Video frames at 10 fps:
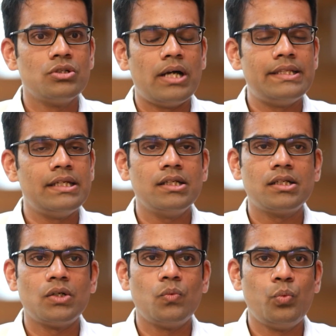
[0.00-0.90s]
So I think
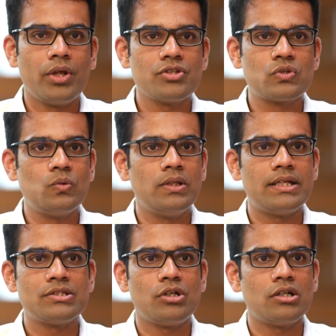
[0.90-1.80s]
we're a school
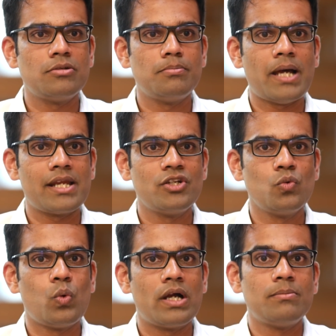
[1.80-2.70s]
that's not married to
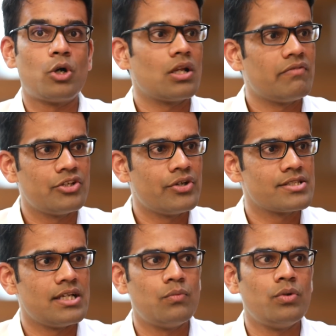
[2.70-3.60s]
one model of
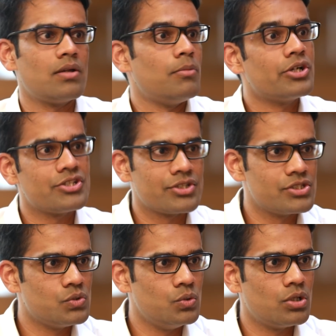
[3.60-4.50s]
education, that we're a Montessori
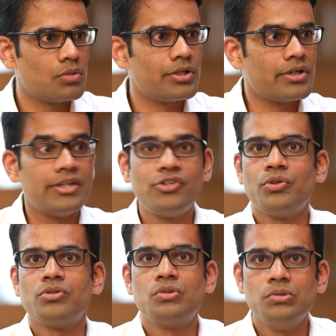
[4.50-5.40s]
school or we're a
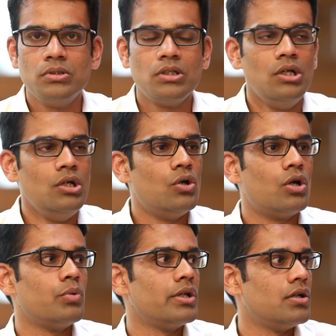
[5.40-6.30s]
Reggio school
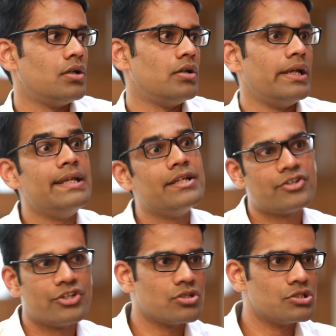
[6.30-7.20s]
or we're a Indian
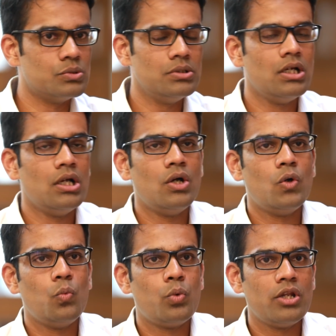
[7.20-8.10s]
traditional school.
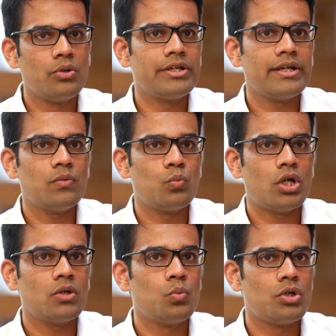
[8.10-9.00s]
We're looking at
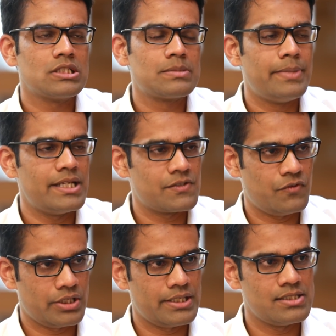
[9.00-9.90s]
what works best
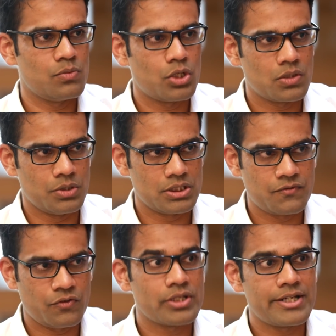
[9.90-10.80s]
for kids and what works
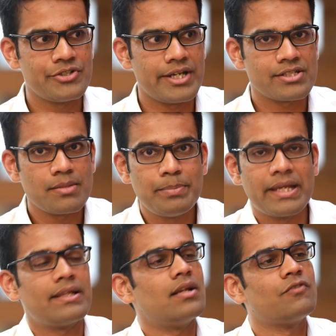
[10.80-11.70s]
for their education and
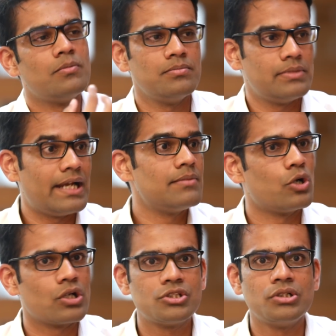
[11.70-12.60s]
picking that up from that
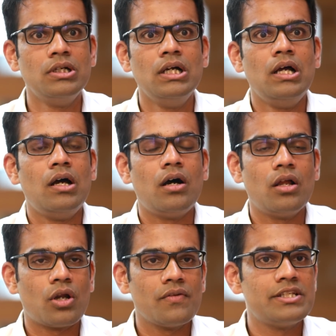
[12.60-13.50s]
model. So
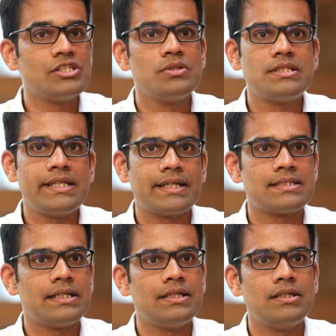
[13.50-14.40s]
a lot of the things you'll see at
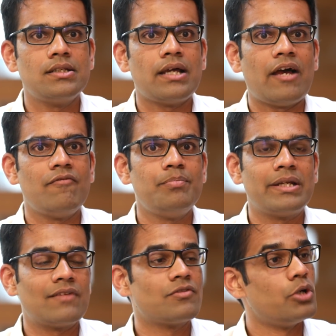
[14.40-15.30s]
Ascend have been
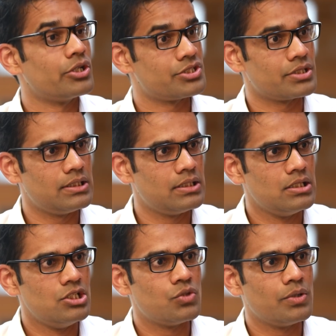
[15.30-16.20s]
picked up from Montessori.
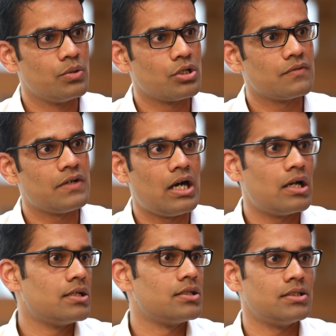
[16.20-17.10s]
So we do a lot of
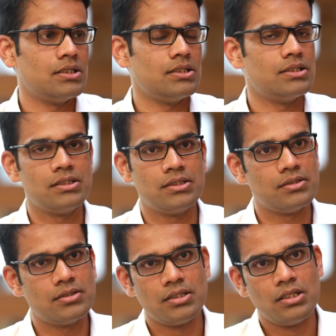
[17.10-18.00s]
art,
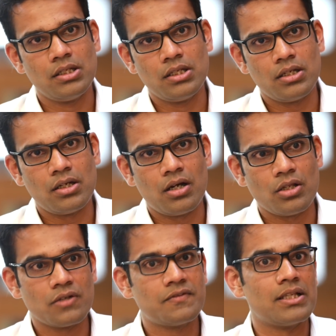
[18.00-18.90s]

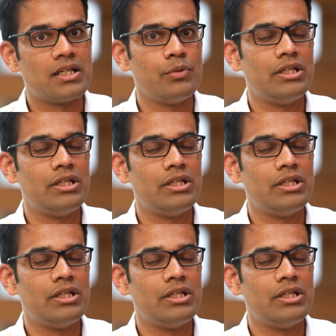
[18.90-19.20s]
a lot of coloring.